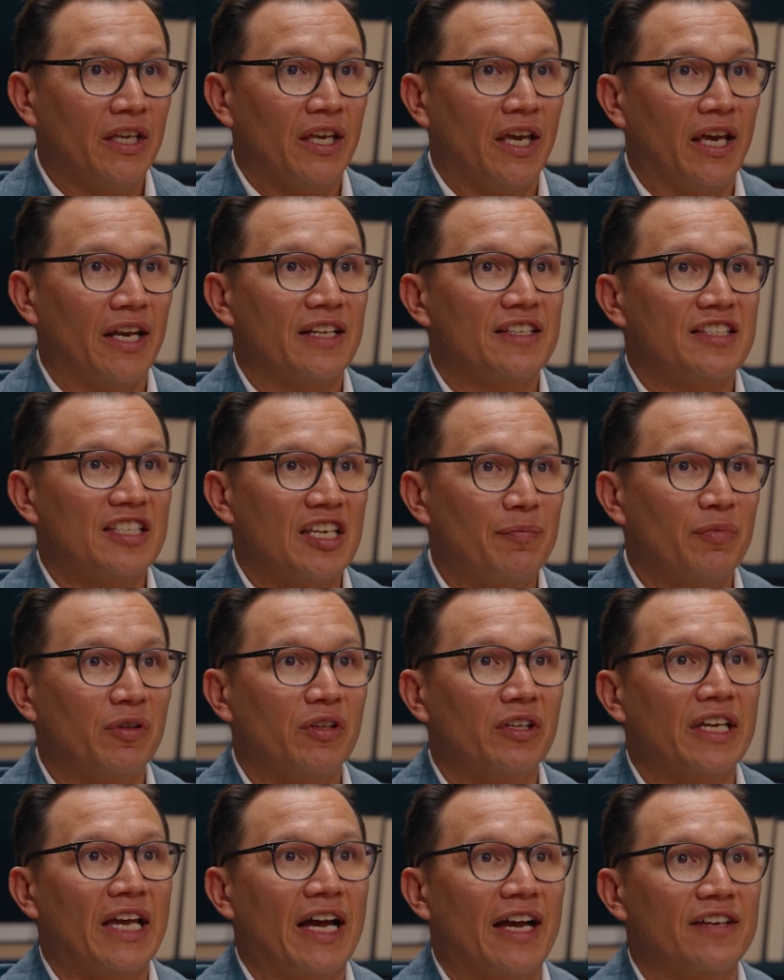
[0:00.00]
and it
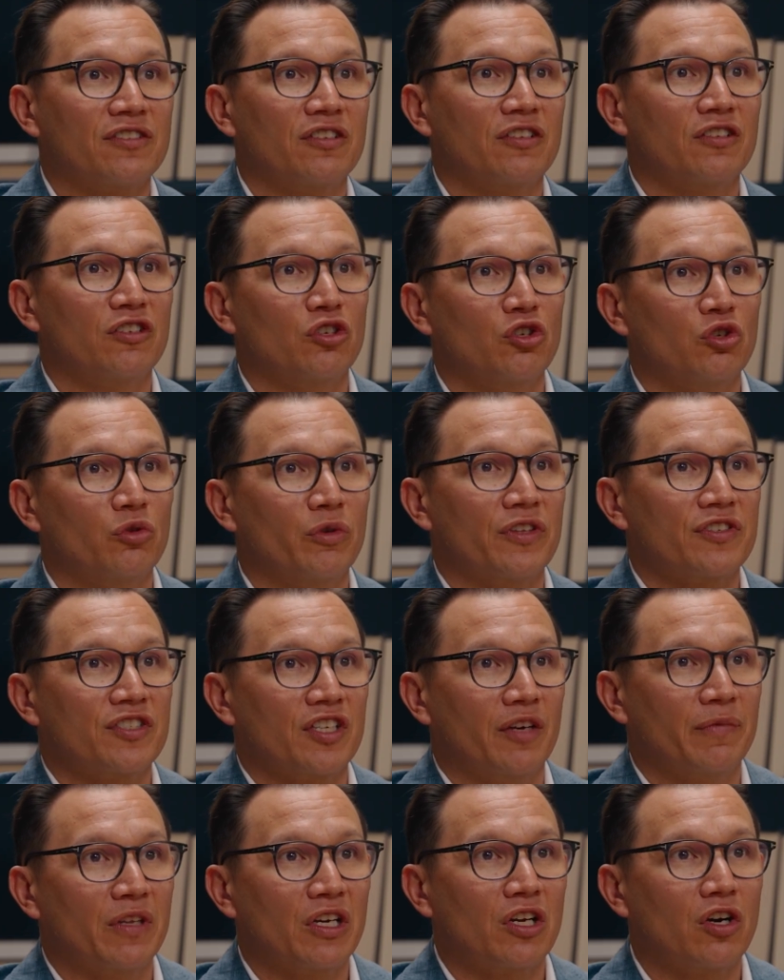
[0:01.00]
typically has to do with
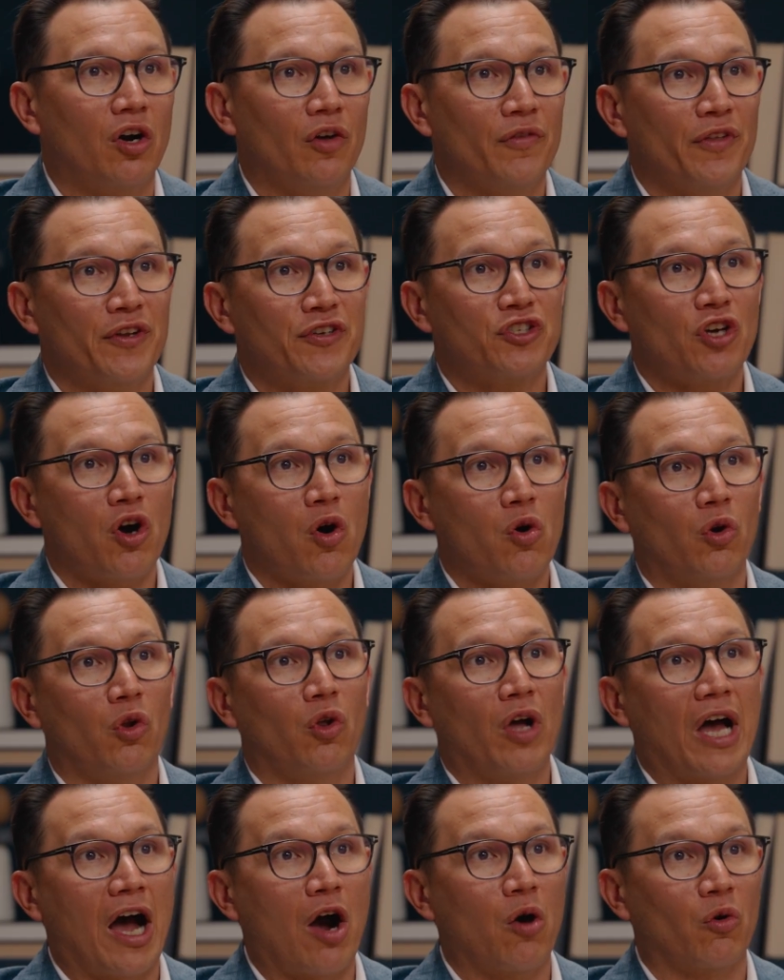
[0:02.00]
something called the total
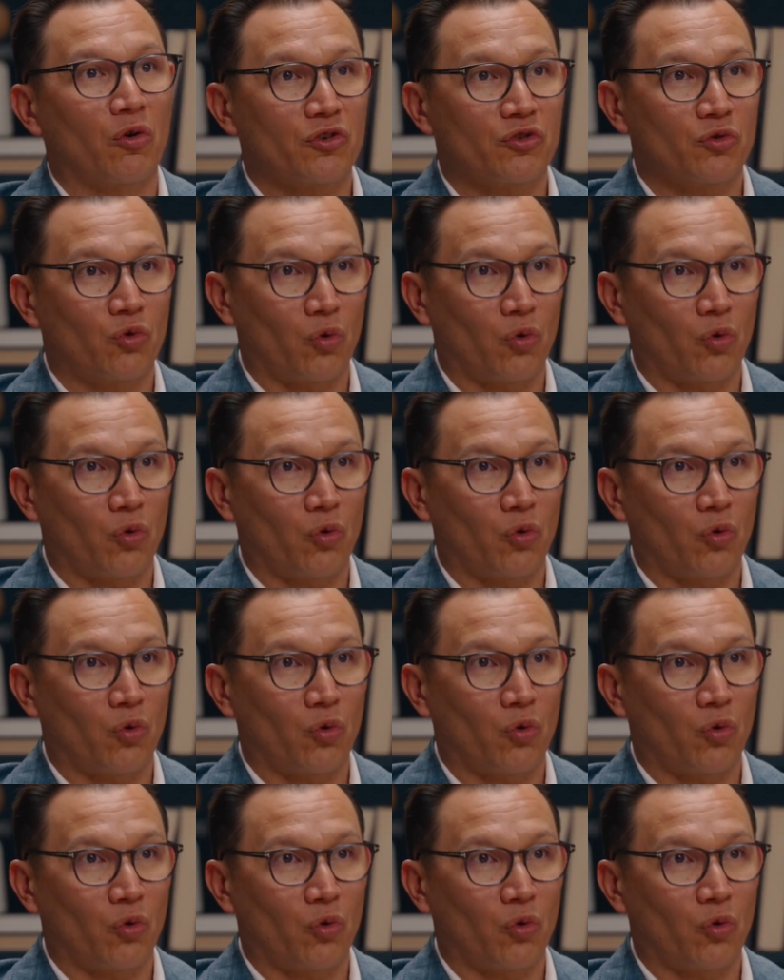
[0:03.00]
hours